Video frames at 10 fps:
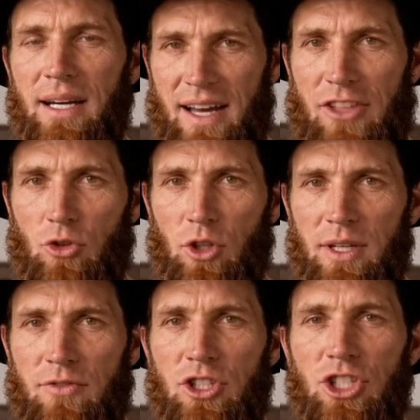and scrub
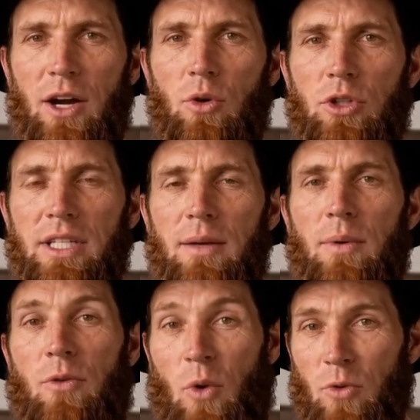every channel clean
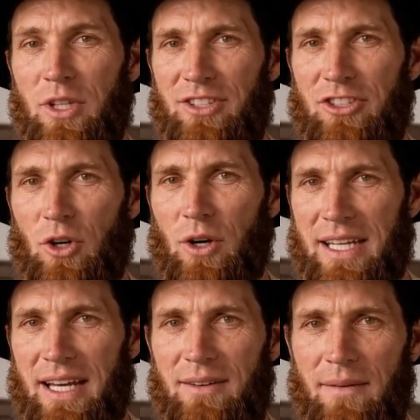before
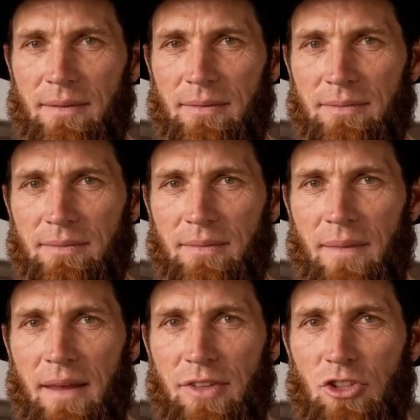reinstalling it.
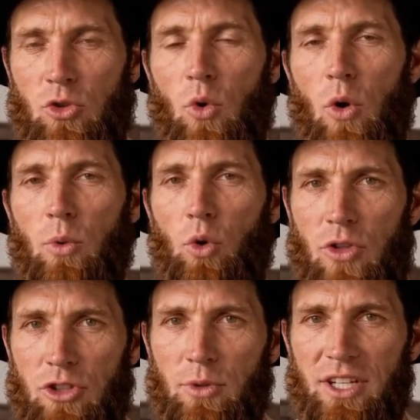This drawer
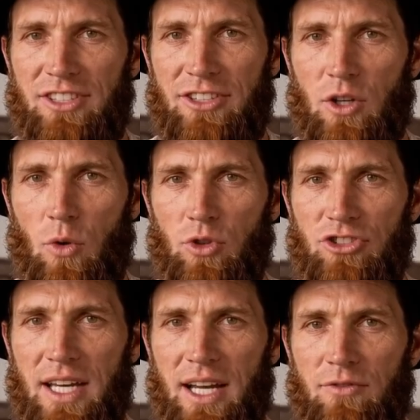mold is present in
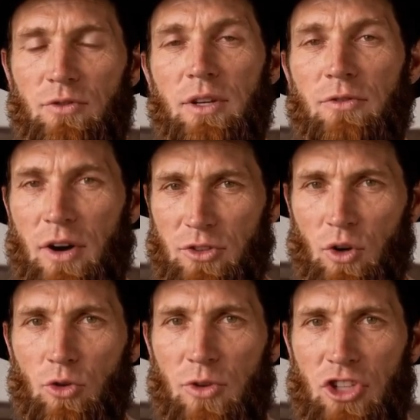almost every
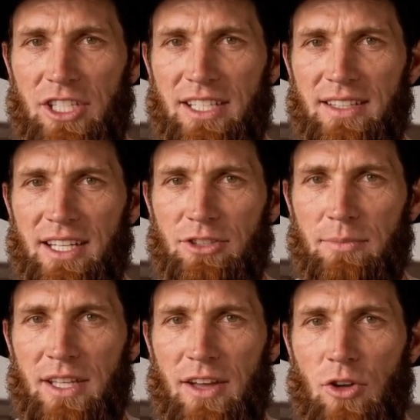front-load machine that has
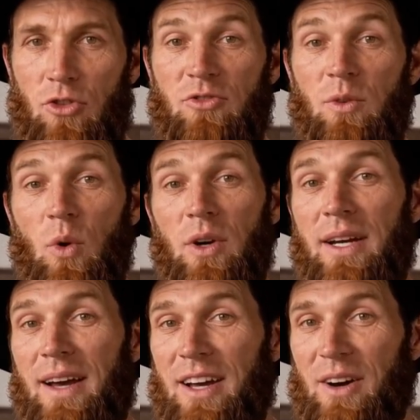been in use for more
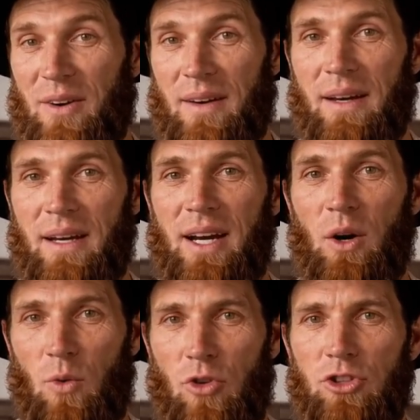than a year, and
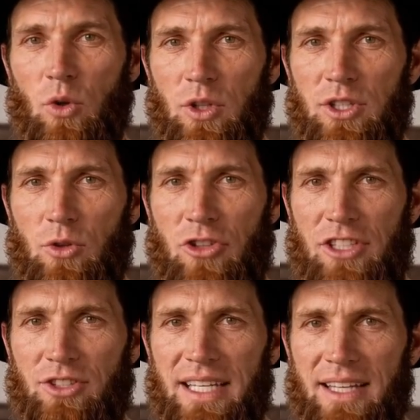almost no one knows
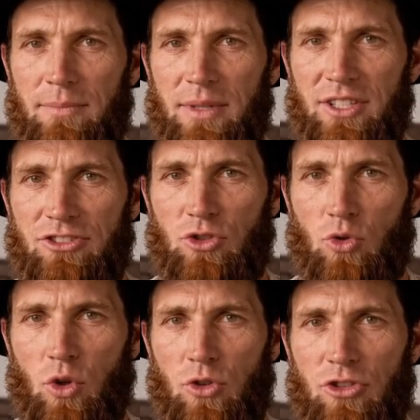to clean it because the
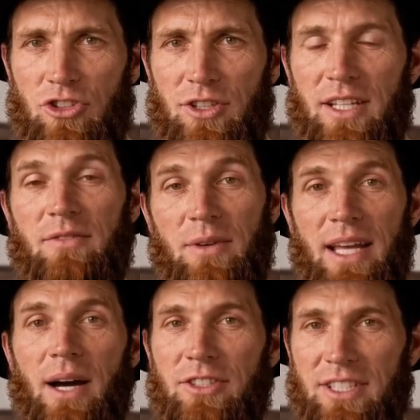drawer looks clean from
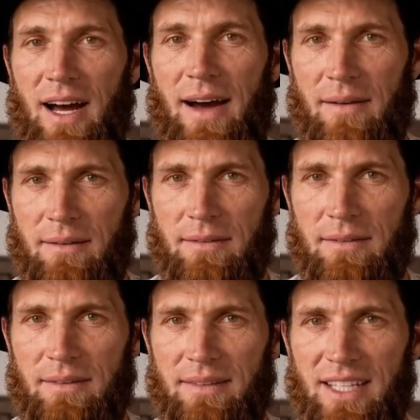the outside.
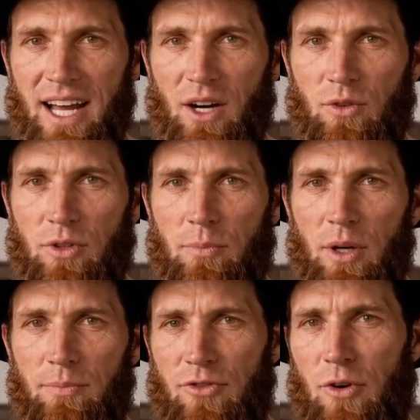Now, the
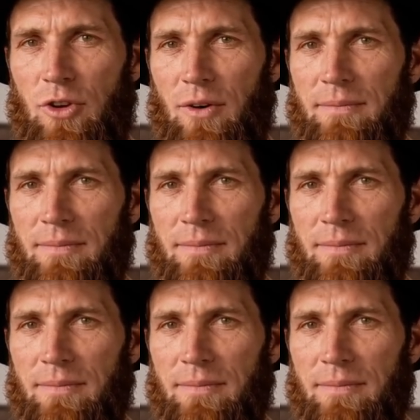pump filter.